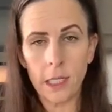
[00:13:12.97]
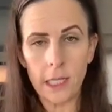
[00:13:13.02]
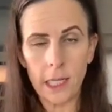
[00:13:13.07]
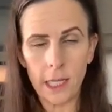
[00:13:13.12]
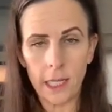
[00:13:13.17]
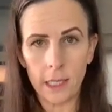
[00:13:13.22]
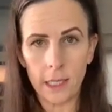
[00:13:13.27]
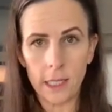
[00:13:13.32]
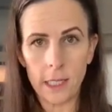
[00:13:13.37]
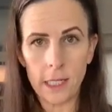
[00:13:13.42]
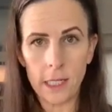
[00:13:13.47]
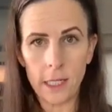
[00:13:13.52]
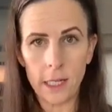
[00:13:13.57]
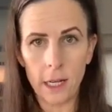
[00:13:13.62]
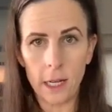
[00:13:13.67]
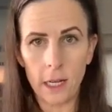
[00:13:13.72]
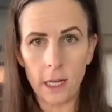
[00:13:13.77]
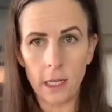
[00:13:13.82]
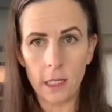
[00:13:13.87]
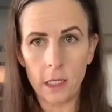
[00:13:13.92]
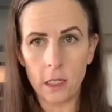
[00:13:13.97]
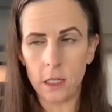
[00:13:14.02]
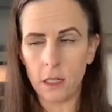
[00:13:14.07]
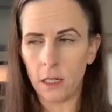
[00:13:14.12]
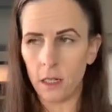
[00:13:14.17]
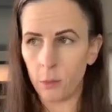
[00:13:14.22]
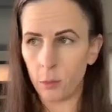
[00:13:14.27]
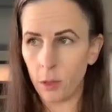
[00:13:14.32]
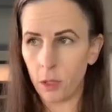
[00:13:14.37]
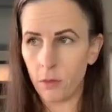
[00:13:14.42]
Dandies has,
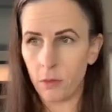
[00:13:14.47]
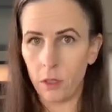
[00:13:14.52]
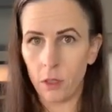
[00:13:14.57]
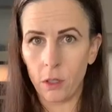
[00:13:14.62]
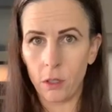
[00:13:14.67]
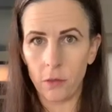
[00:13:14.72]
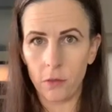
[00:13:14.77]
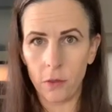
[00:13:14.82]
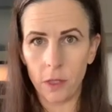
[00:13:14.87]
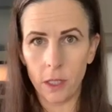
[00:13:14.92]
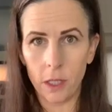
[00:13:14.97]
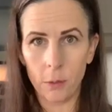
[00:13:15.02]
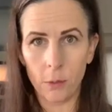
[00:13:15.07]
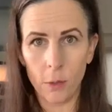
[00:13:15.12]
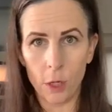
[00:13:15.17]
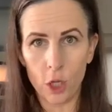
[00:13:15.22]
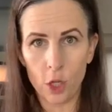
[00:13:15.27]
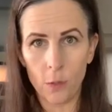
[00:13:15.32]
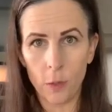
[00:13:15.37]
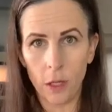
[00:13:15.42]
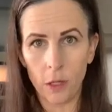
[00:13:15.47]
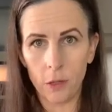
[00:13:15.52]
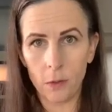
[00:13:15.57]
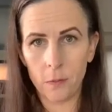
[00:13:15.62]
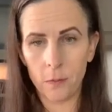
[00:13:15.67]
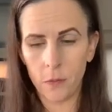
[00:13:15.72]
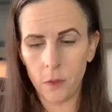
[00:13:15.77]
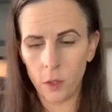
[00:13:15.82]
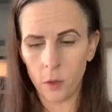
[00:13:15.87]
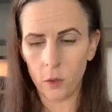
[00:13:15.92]
I believe they're vegan
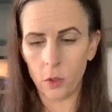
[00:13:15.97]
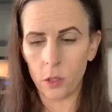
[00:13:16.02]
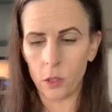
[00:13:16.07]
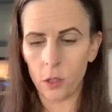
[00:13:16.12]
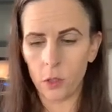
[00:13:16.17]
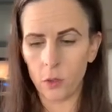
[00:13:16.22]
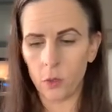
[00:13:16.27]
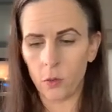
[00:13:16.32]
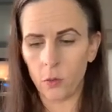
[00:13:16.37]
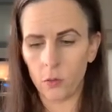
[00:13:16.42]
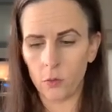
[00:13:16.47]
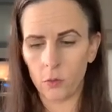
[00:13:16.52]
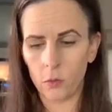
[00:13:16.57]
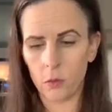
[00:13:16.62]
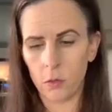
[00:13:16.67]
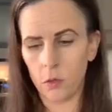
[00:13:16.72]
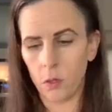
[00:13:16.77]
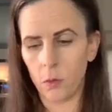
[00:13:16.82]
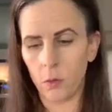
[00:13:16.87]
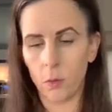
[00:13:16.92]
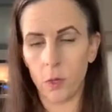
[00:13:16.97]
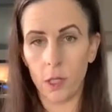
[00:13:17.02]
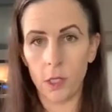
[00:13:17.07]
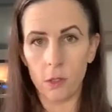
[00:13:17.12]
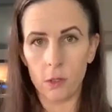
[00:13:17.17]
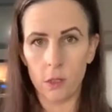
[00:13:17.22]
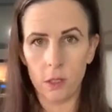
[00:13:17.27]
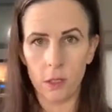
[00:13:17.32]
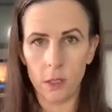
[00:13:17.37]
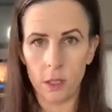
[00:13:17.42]
marshmallow, or you don't want to
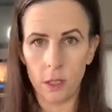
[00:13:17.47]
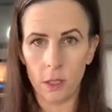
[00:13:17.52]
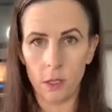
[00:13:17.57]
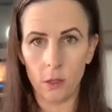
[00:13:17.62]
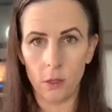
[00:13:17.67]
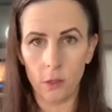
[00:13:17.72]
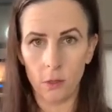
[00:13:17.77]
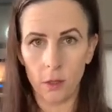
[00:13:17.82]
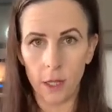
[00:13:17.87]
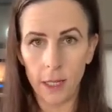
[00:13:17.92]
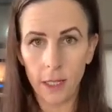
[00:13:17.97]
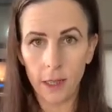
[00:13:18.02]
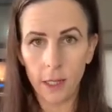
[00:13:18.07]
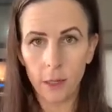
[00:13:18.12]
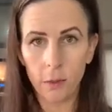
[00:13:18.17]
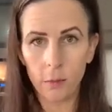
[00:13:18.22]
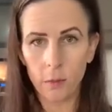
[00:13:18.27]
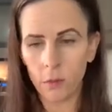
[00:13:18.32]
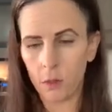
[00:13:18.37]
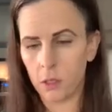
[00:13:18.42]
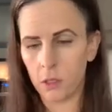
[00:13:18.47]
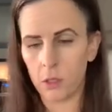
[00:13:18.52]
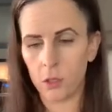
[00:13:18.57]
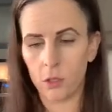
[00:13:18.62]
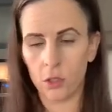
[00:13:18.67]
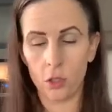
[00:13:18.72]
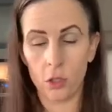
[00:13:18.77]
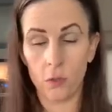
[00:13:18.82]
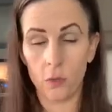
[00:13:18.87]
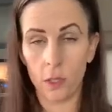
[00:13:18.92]
use these because you don't like them. These
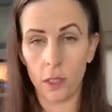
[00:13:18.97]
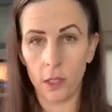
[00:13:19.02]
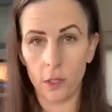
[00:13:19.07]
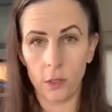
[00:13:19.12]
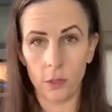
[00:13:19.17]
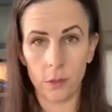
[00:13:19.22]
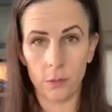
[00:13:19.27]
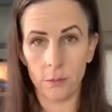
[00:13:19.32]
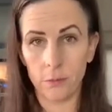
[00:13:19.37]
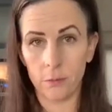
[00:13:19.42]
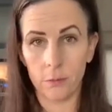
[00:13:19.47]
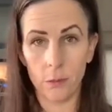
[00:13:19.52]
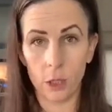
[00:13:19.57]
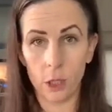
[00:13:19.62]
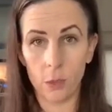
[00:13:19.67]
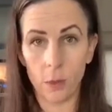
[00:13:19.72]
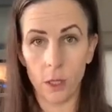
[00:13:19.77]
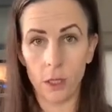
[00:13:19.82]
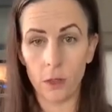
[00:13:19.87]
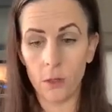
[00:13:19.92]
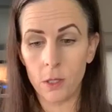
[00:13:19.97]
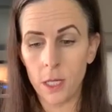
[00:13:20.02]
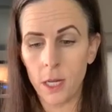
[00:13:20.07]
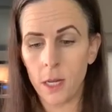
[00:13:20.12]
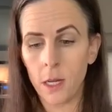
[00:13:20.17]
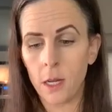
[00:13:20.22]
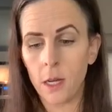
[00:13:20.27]
are just regular marshmallows.